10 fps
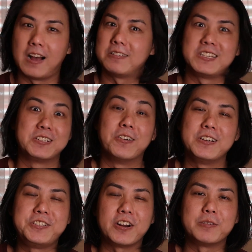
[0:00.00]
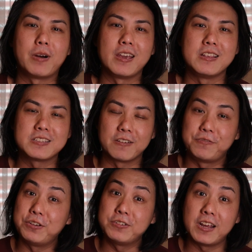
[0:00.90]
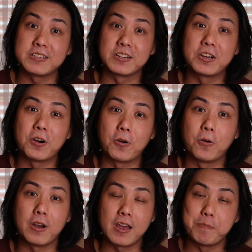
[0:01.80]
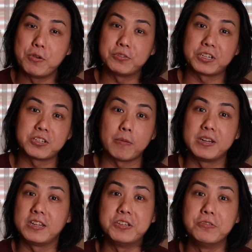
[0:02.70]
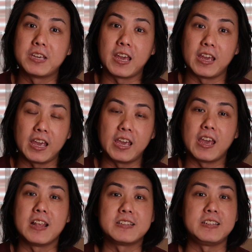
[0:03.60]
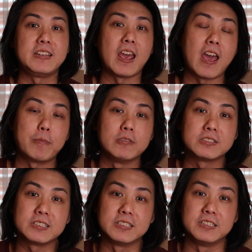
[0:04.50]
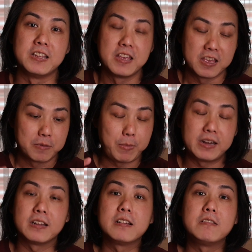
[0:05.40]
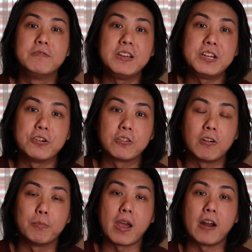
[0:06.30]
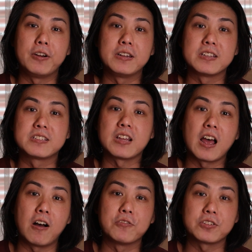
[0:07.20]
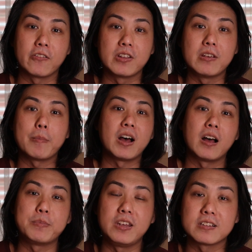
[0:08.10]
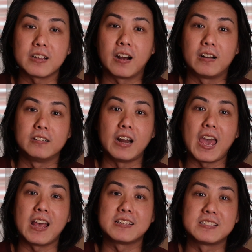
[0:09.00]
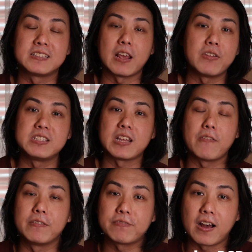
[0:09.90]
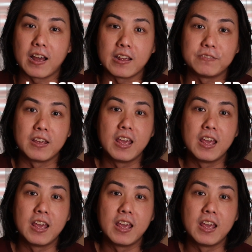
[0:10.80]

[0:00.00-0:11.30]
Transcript: How's it going, Jeremians? A few days ago, a music shop in the UK, ANC Hamilton, made a little video comparing the sounds of the Yamaha PSR-S775